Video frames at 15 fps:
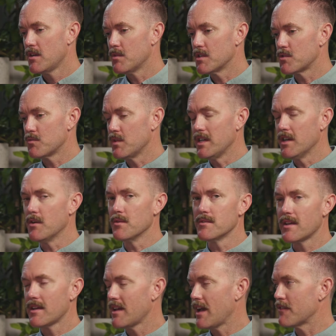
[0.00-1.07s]
which we don't
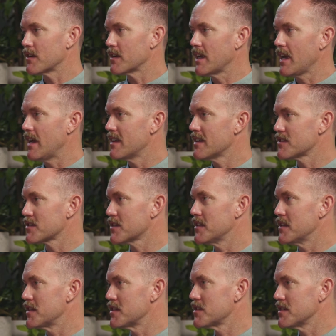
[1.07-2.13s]
ever get as
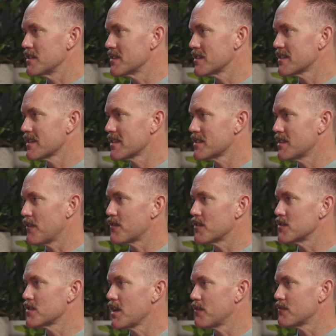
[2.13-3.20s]
clinicians except for
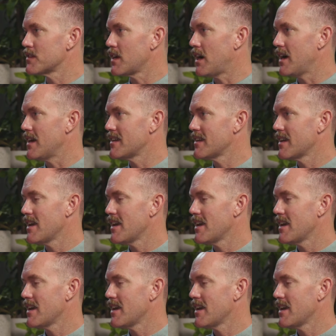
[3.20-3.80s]
self-taught.